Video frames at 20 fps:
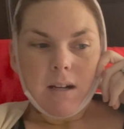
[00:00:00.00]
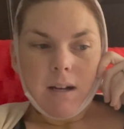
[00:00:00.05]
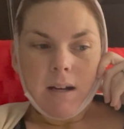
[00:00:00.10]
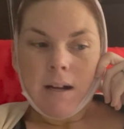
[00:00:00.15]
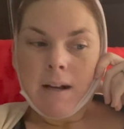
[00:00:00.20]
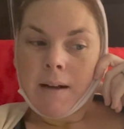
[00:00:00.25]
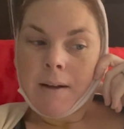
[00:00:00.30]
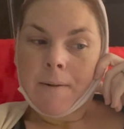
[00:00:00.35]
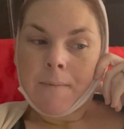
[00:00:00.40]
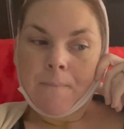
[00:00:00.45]

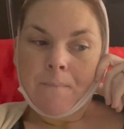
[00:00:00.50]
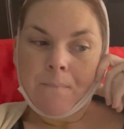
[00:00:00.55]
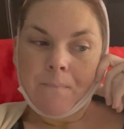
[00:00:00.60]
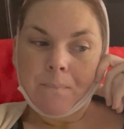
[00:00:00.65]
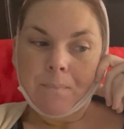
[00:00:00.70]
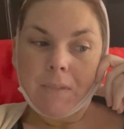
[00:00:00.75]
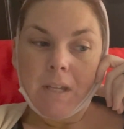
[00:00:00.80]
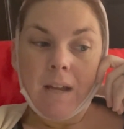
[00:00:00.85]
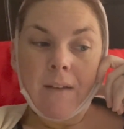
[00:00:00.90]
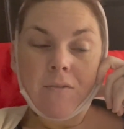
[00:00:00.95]
Um,
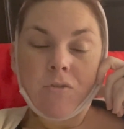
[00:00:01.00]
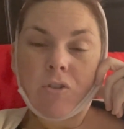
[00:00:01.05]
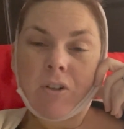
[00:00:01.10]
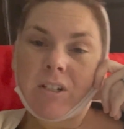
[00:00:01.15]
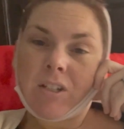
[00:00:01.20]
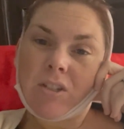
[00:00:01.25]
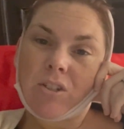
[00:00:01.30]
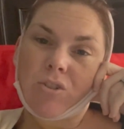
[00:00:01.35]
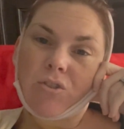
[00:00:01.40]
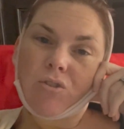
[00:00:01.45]
I've
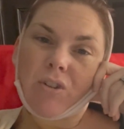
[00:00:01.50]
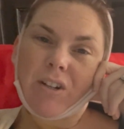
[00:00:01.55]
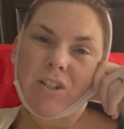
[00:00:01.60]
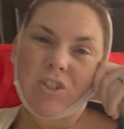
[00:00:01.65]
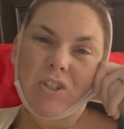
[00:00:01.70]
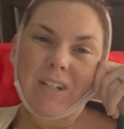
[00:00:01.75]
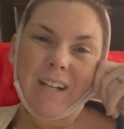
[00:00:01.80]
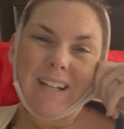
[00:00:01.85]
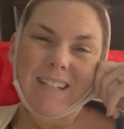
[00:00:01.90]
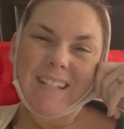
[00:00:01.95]
tried
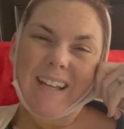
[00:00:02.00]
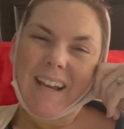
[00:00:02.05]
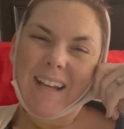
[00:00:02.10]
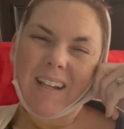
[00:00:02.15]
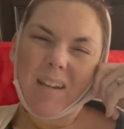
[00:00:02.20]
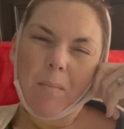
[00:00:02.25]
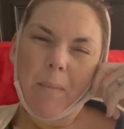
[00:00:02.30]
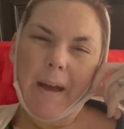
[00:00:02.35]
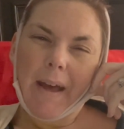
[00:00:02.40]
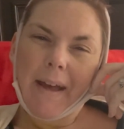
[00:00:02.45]
stretching a
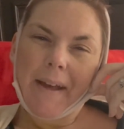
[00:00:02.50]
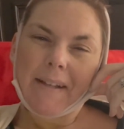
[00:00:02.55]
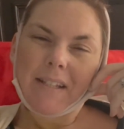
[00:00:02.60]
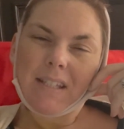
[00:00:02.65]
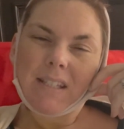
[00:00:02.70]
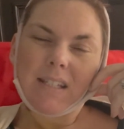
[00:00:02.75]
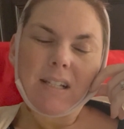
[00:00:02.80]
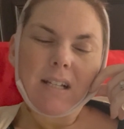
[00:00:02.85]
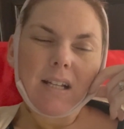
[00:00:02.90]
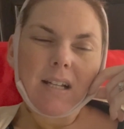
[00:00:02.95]
tiny
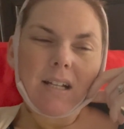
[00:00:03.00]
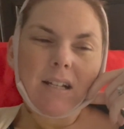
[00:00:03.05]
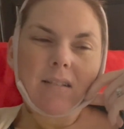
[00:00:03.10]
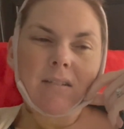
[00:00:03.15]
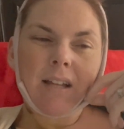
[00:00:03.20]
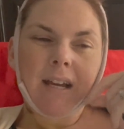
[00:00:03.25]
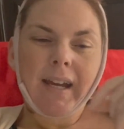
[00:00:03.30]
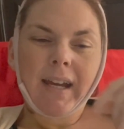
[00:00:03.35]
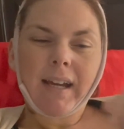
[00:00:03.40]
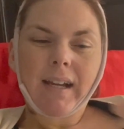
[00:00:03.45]
bit,
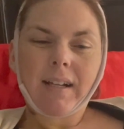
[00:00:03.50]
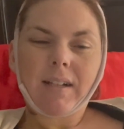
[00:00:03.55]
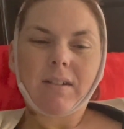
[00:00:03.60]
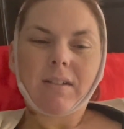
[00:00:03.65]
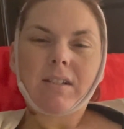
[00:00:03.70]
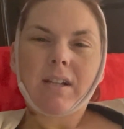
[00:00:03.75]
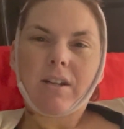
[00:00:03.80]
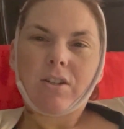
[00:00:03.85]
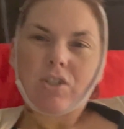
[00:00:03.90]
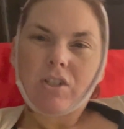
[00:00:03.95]
like
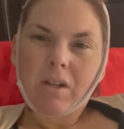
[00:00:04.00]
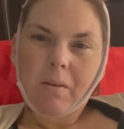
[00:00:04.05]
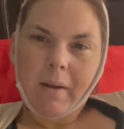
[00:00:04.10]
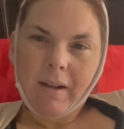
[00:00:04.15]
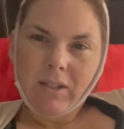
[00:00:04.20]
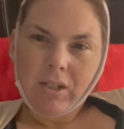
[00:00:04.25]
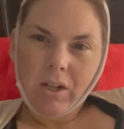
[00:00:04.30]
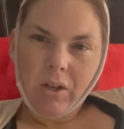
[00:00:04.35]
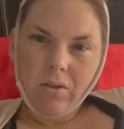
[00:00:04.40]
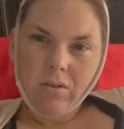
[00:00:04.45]
touching my
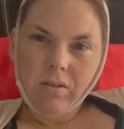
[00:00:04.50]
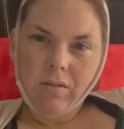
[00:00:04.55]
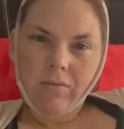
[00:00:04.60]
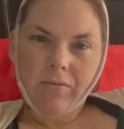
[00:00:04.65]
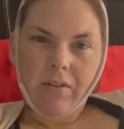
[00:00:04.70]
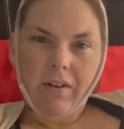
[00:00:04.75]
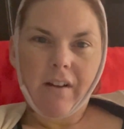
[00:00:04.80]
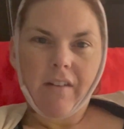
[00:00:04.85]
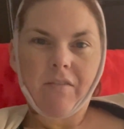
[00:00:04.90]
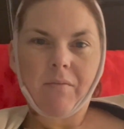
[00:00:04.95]
toes in
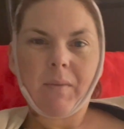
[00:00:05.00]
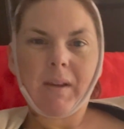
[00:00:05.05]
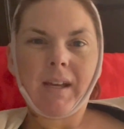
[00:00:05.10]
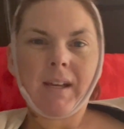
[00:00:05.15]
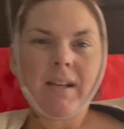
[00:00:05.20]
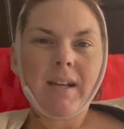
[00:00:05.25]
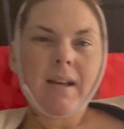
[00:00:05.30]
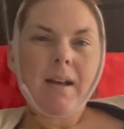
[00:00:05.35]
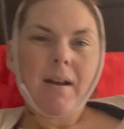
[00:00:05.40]
front of me.